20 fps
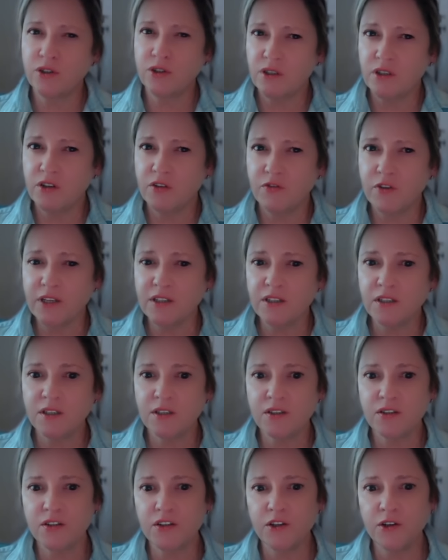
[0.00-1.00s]
the
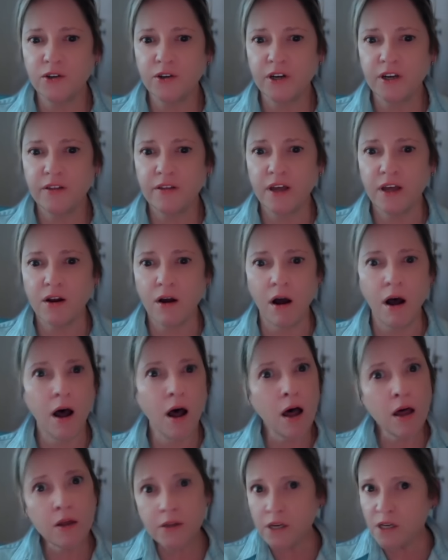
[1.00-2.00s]
defense's theory that
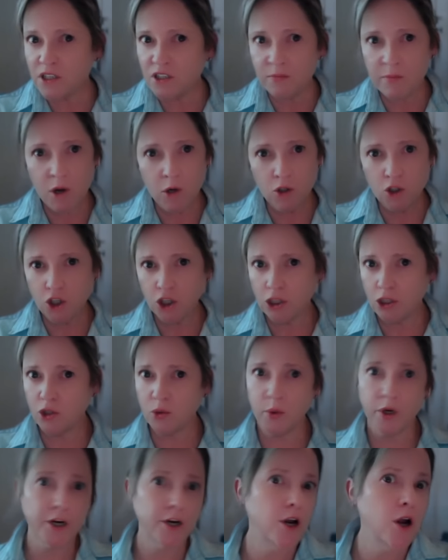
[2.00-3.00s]
all these motions
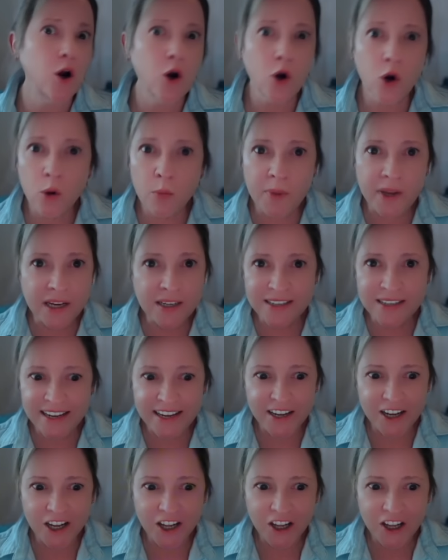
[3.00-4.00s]
were no big
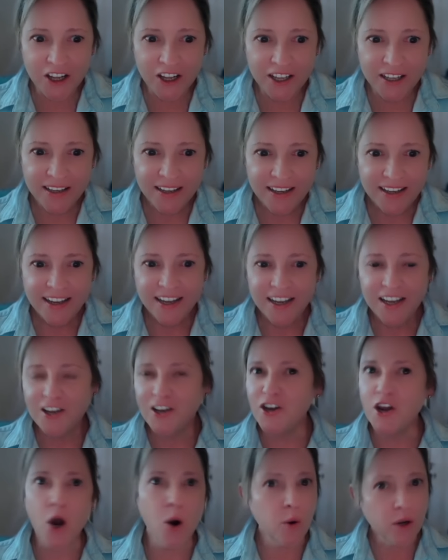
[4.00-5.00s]
deal.
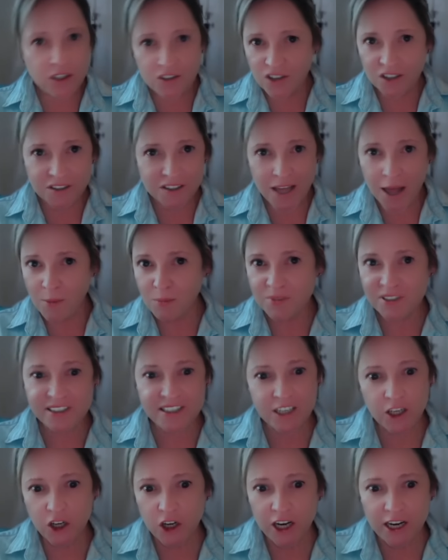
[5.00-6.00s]
No one took them
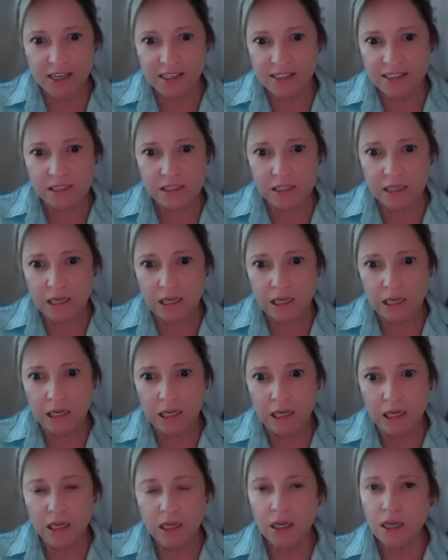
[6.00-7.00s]

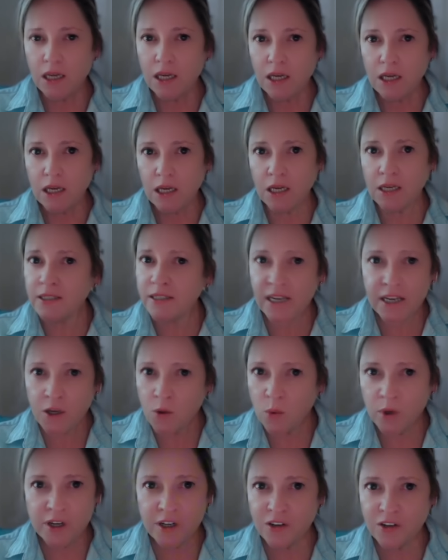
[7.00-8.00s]
seriously. He said he
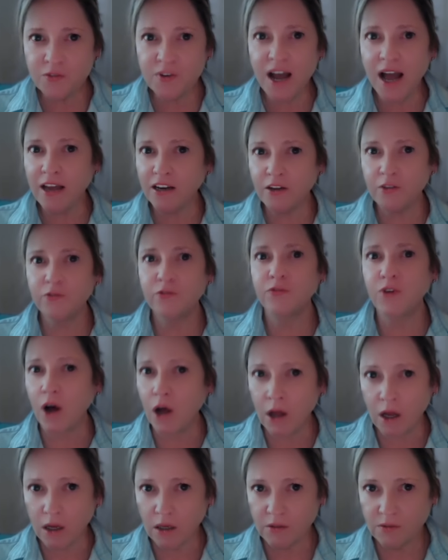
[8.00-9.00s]
wouldn't have gotten
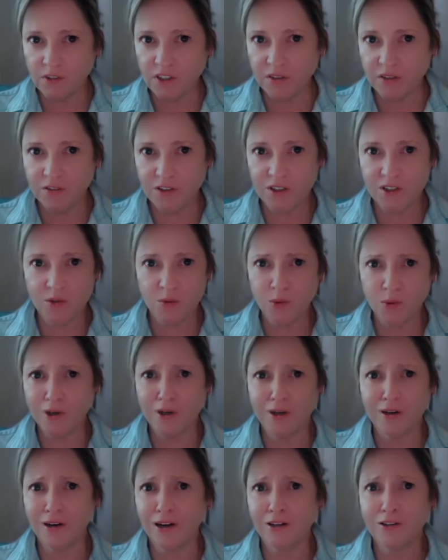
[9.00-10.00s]
involved if these
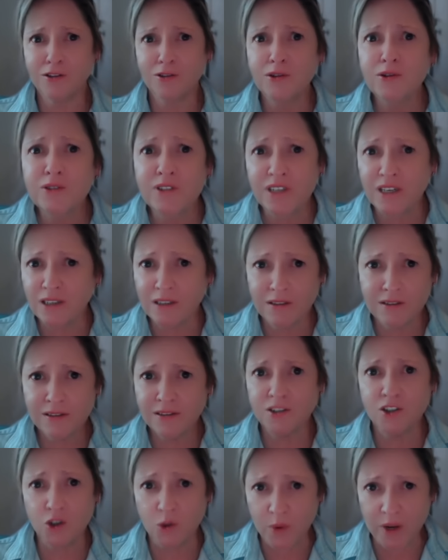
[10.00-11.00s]
were a losing
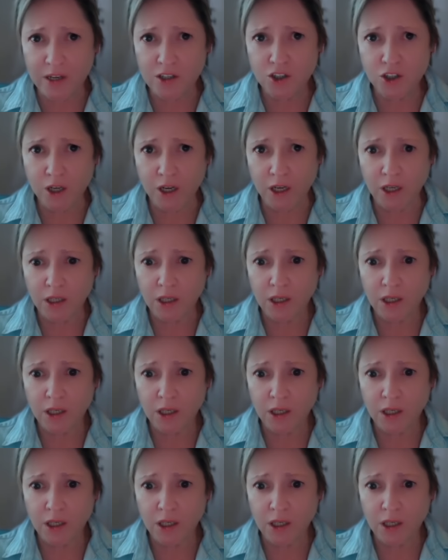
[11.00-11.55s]
situation.